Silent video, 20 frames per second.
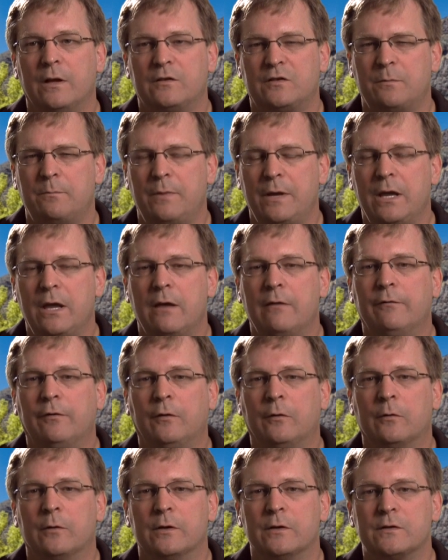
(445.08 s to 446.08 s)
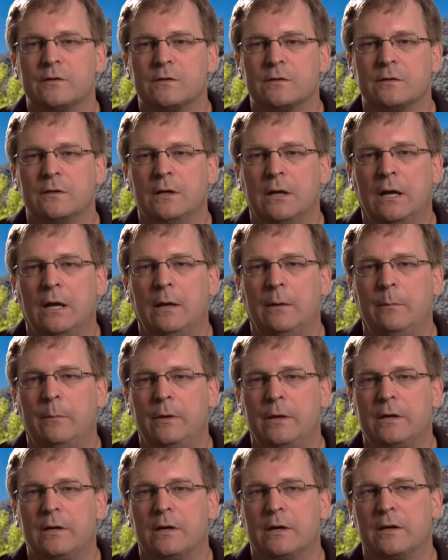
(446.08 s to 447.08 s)
it's a big influence,
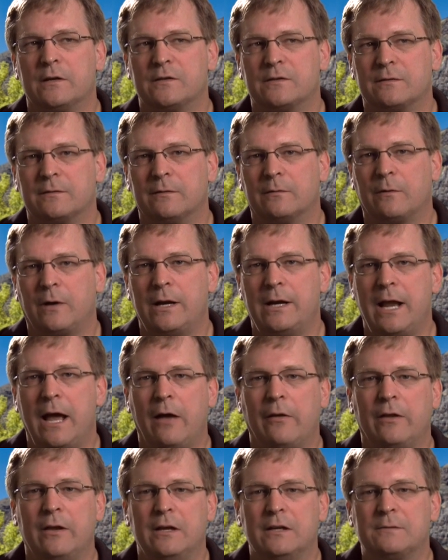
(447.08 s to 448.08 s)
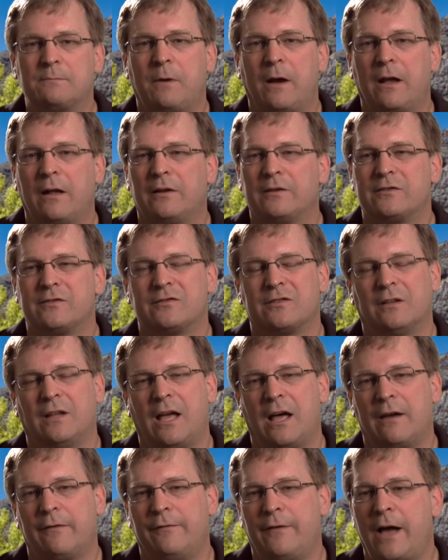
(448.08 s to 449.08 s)
because right now the East pilots, there's a
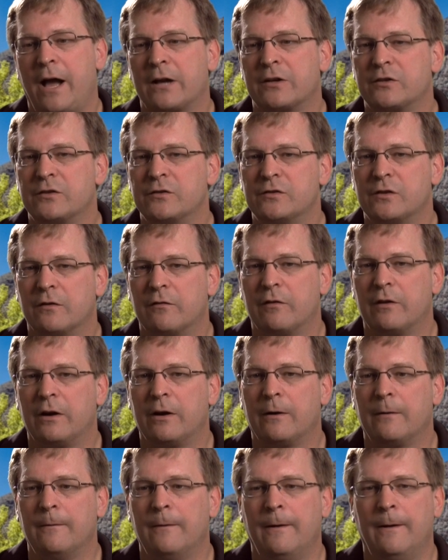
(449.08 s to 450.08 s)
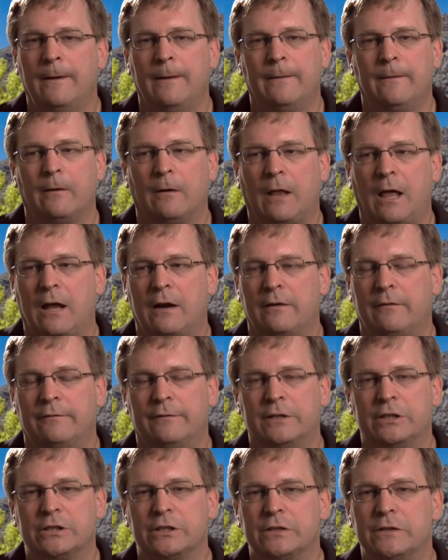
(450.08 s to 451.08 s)
lot of factions over there. There are a lot of
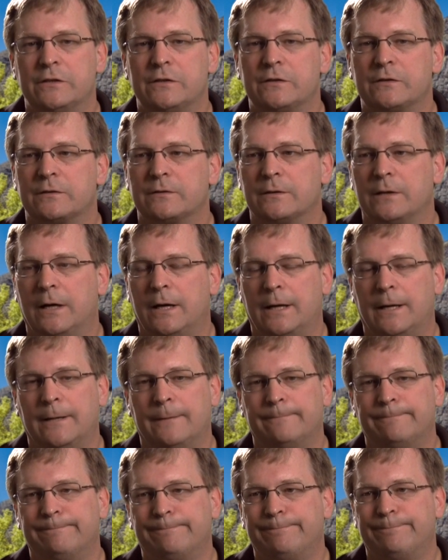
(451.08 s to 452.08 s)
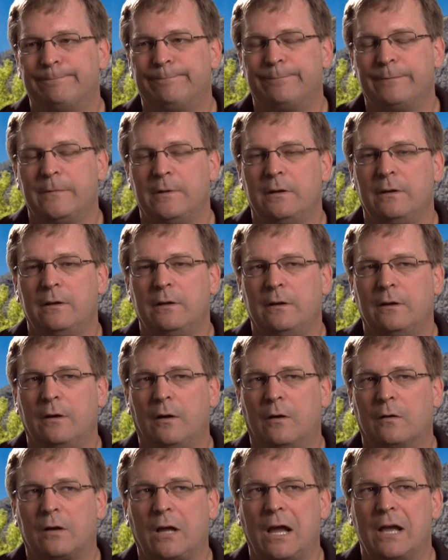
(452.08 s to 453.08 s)
divisions, uh,
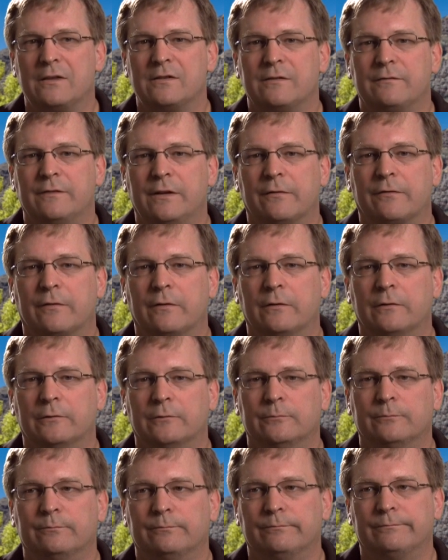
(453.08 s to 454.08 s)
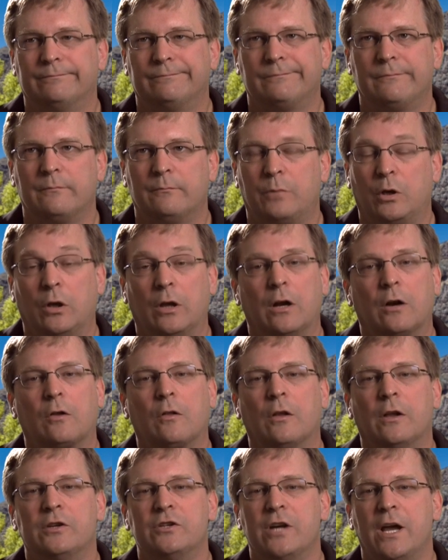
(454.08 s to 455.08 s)
all kinds of different
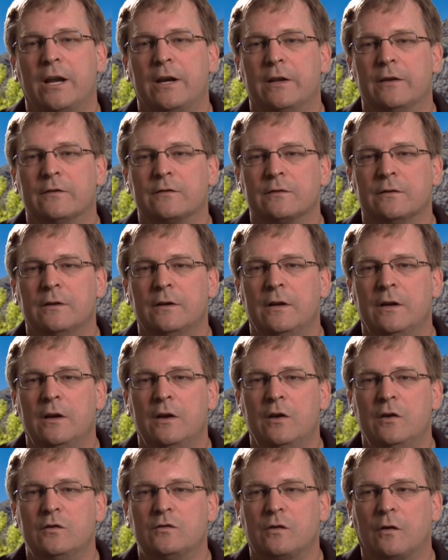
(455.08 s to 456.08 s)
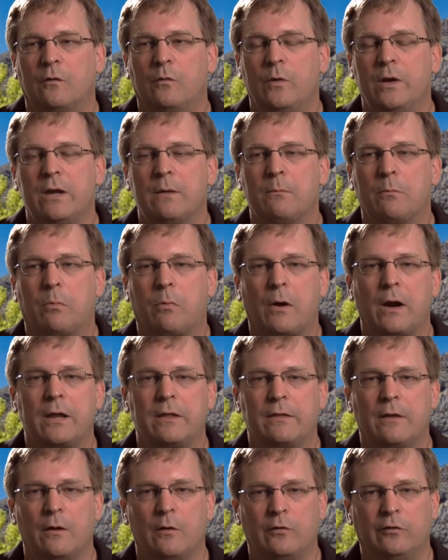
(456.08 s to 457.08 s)
political agendas. So if we can
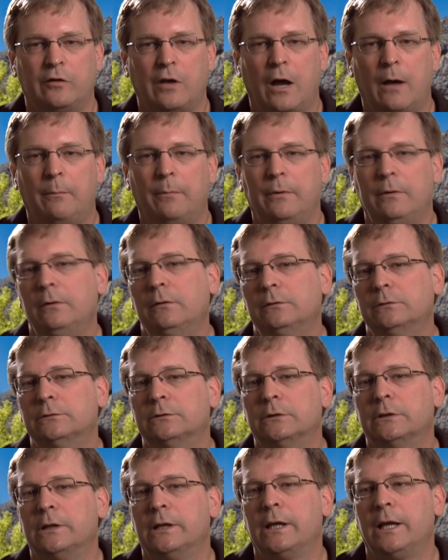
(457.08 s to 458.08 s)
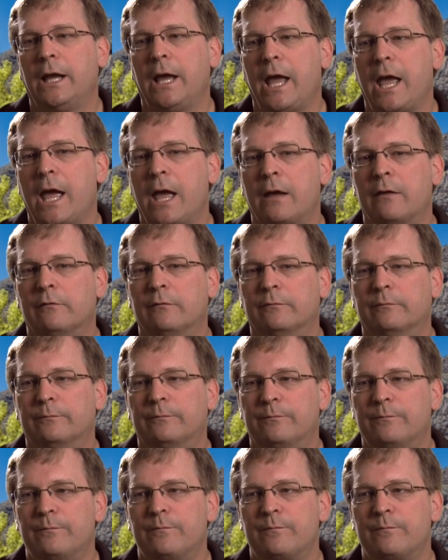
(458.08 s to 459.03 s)
break those up and